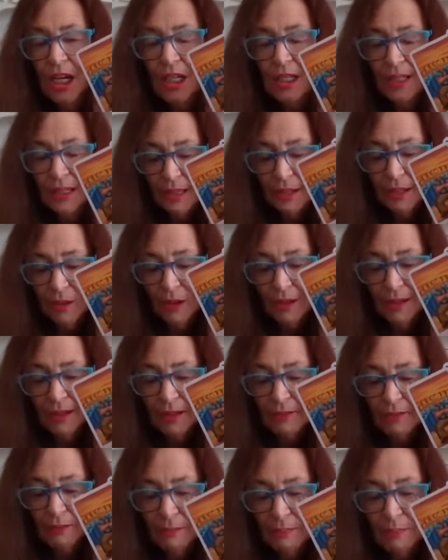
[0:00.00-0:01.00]
He's still got
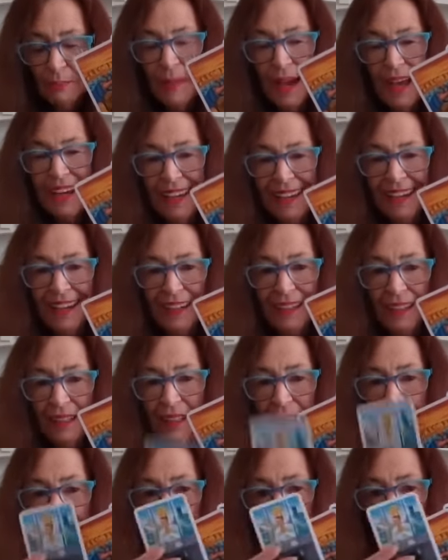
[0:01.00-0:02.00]
enough
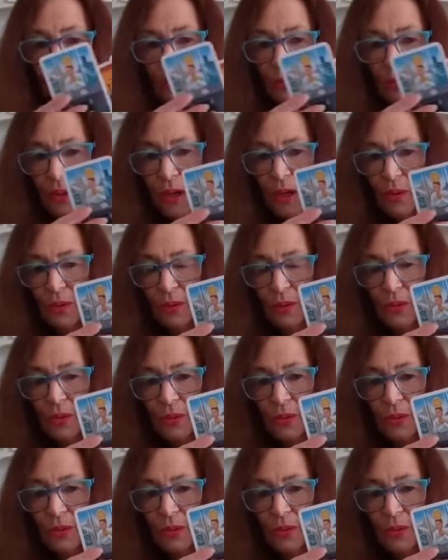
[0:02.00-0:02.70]
money he's holding on